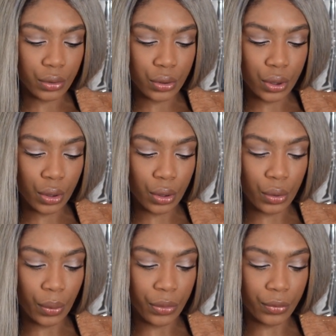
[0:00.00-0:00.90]

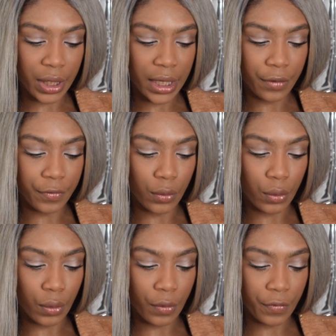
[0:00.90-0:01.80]
2, 3,
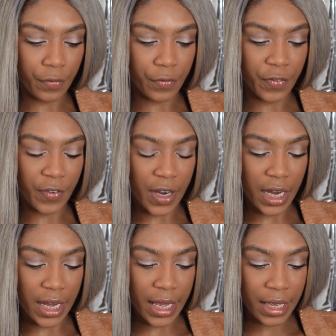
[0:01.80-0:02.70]
4,
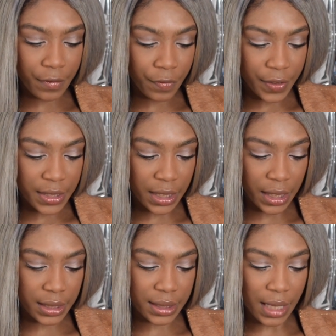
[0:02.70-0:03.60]
5,
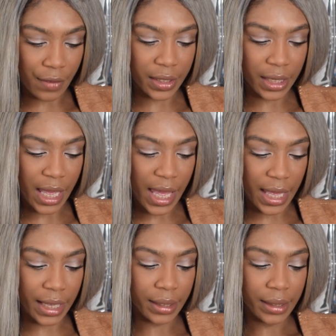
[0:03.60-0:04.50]
6, 7,
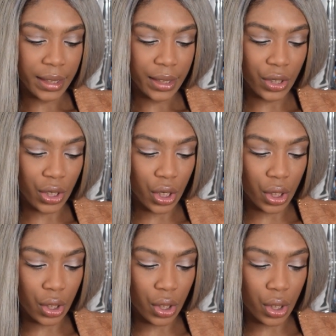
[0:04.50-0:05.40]
8,
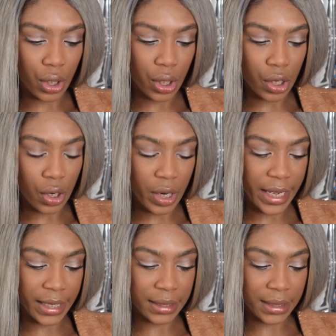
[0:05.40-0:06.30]

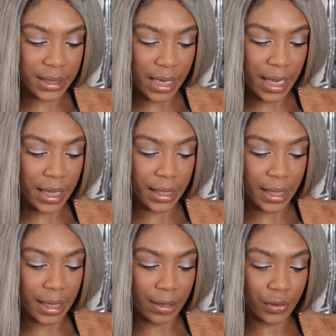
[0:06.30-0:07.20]
9,
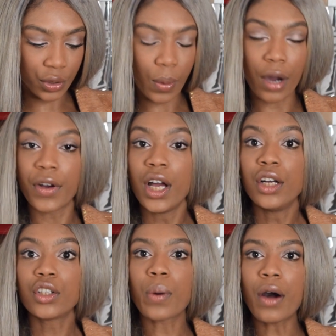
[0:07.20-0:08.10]
10, 11,
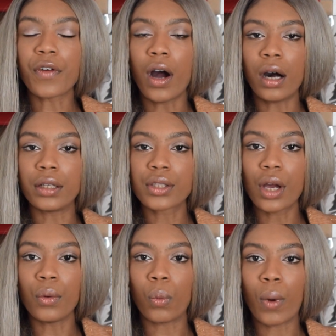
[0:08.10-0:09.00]
12 cards.
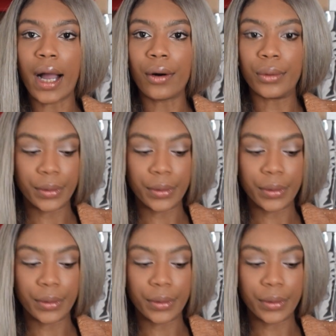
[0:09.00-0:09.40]
Oh wow,